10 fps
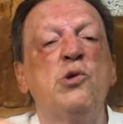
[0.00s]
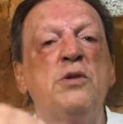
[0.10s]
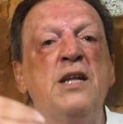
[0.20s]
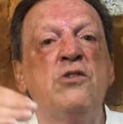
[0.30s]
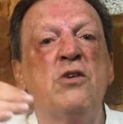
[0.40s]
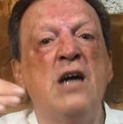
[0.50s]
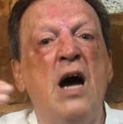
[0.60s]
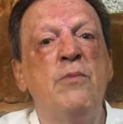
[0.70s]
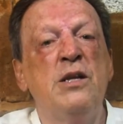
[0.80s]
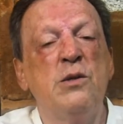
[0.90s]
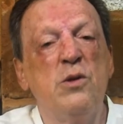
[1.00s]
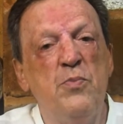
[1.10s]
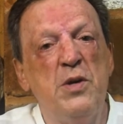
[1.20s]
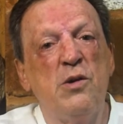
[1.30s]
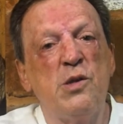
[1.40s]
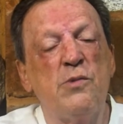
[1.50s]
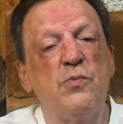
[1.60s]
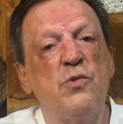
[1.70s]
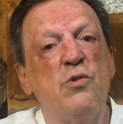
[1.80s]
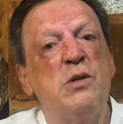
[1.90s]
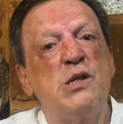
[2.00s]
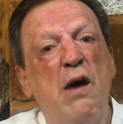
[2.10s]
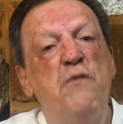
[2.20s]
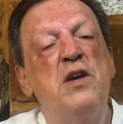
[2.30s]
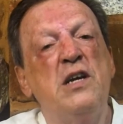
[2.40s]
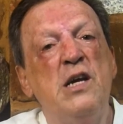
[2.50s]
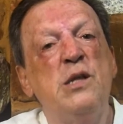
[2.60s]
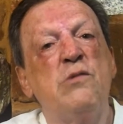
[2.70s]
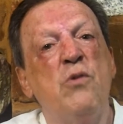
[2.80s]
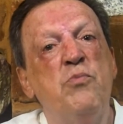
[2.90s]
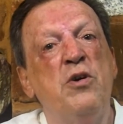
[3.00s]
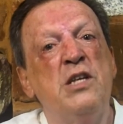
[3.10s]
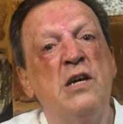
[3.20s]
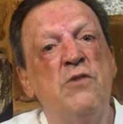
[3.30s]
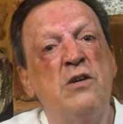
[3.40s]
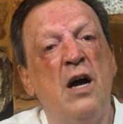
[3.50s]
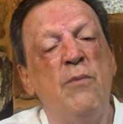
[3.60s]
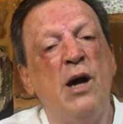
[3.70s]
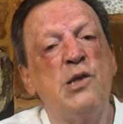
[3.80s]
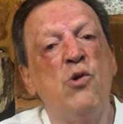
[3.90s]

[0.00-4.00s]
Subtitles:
then the karma disappears. Suffering is the burning of the karma.